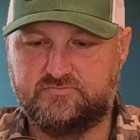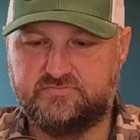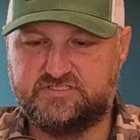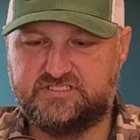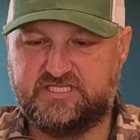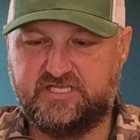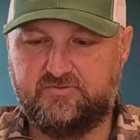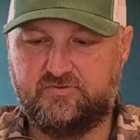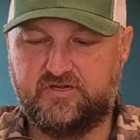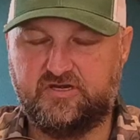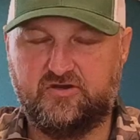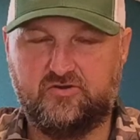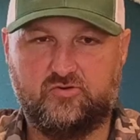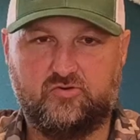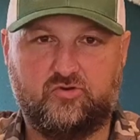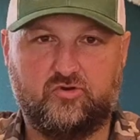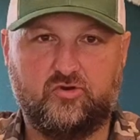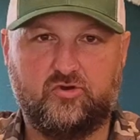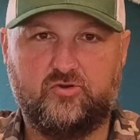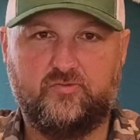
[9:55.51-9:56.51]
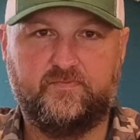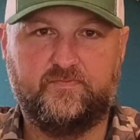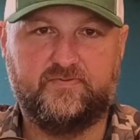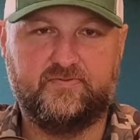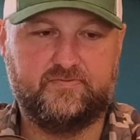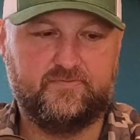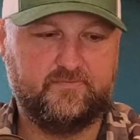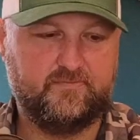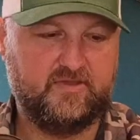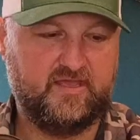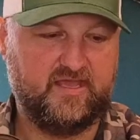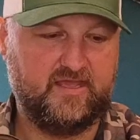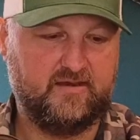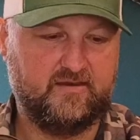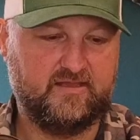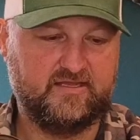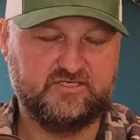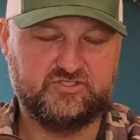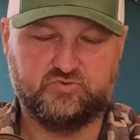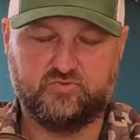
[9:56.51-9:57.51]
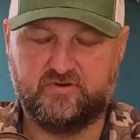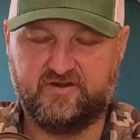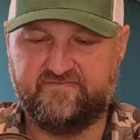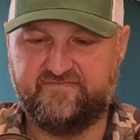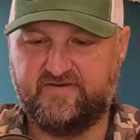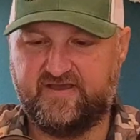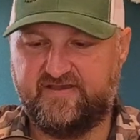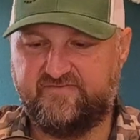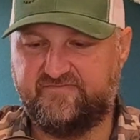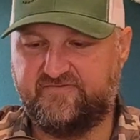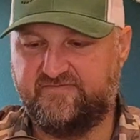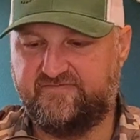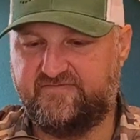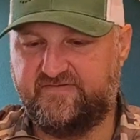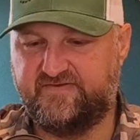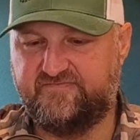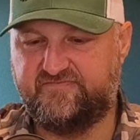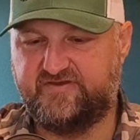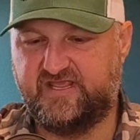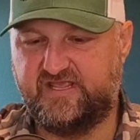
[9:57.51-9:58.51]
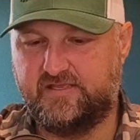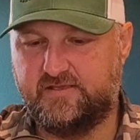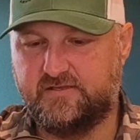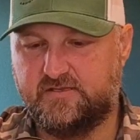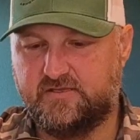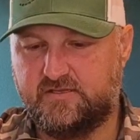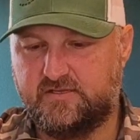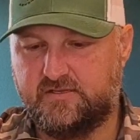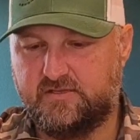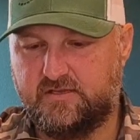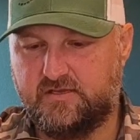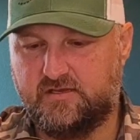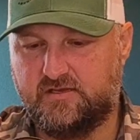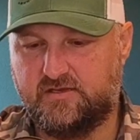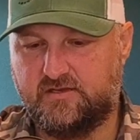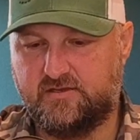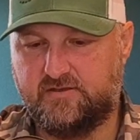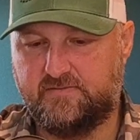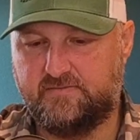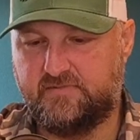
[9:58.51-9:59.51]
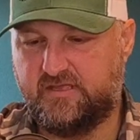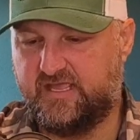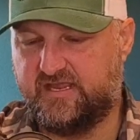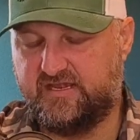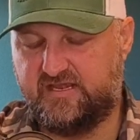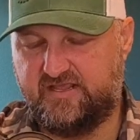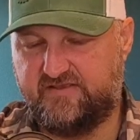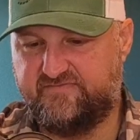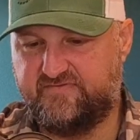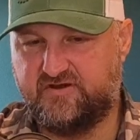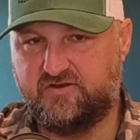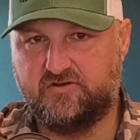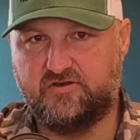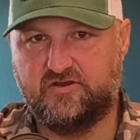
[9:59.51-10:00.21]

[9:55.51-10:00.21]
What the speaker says: see what it would group at like 25 to 50, and even